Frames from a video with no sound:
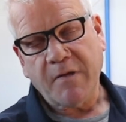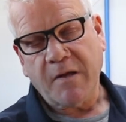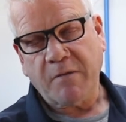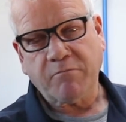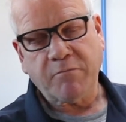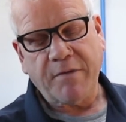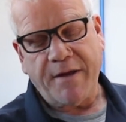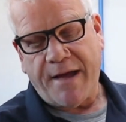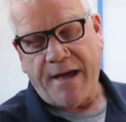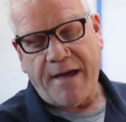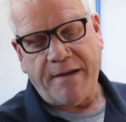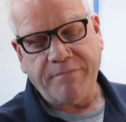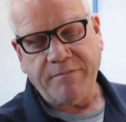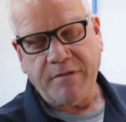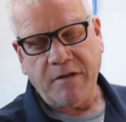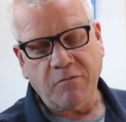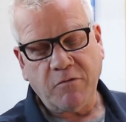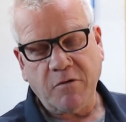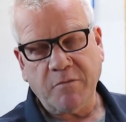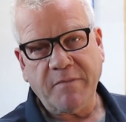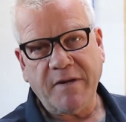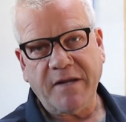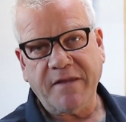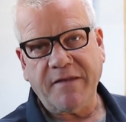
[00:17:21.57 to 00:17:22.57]
There
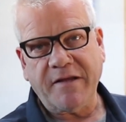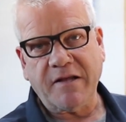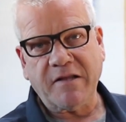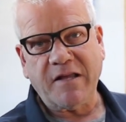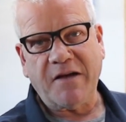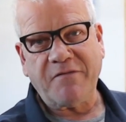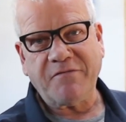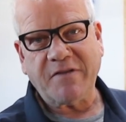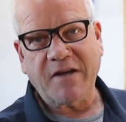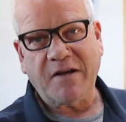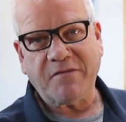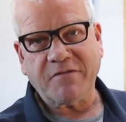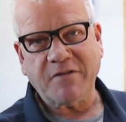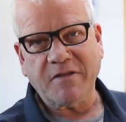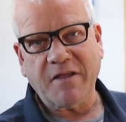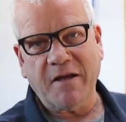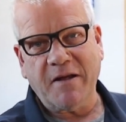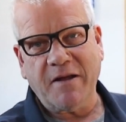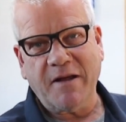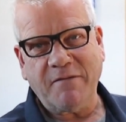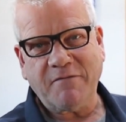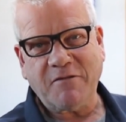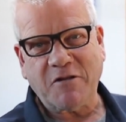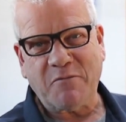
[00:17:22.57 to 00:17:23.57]
wouldn't be anything left
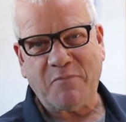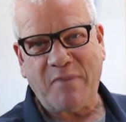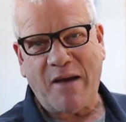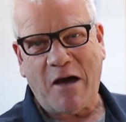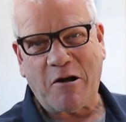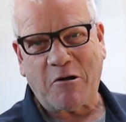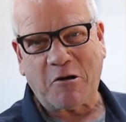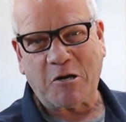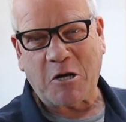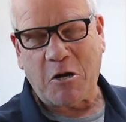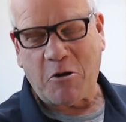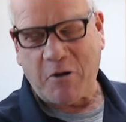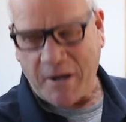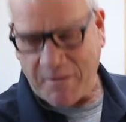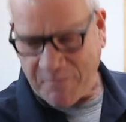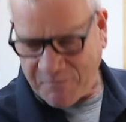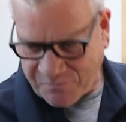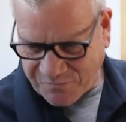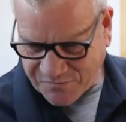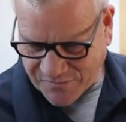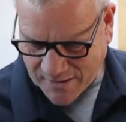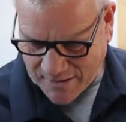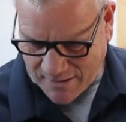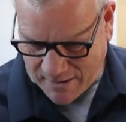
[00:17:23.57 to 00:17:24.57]
after the powder
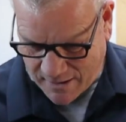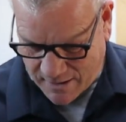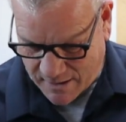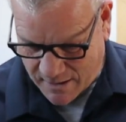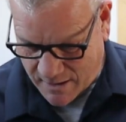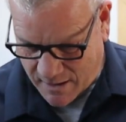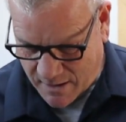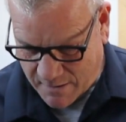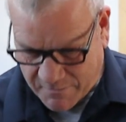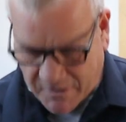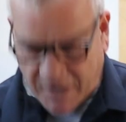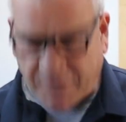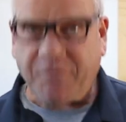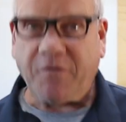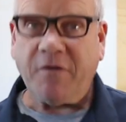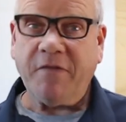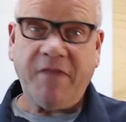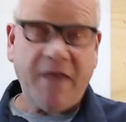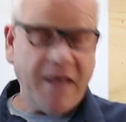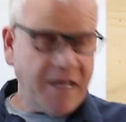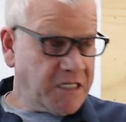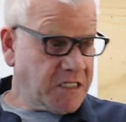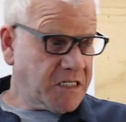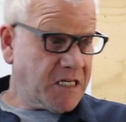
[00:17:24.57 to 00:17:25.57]
coating. But for
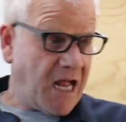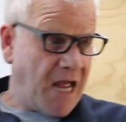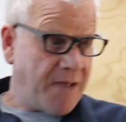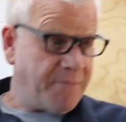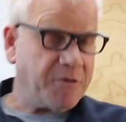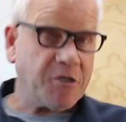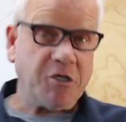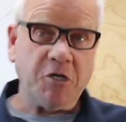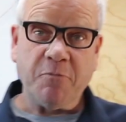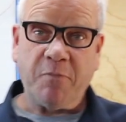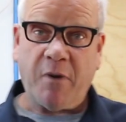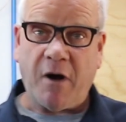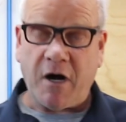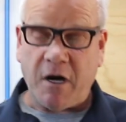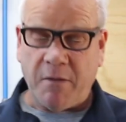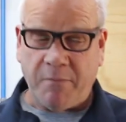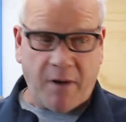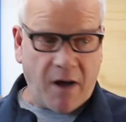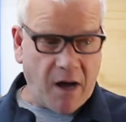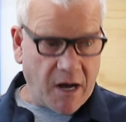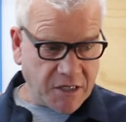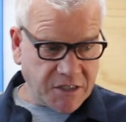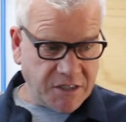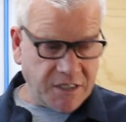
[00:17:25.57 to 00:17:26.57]
this type of 2-part
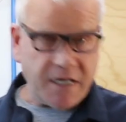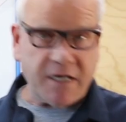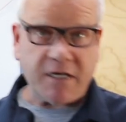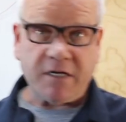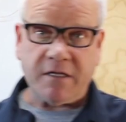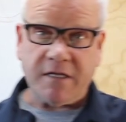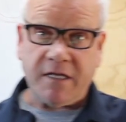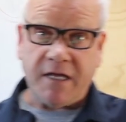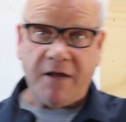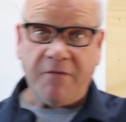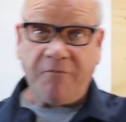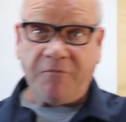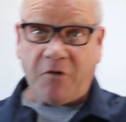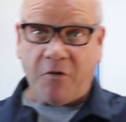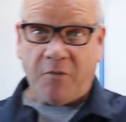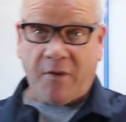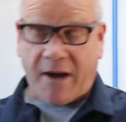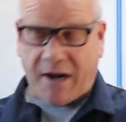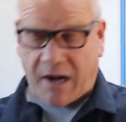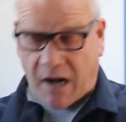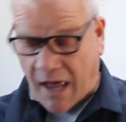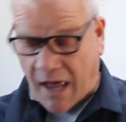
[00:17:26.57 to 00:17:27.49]
epoxy under the infrared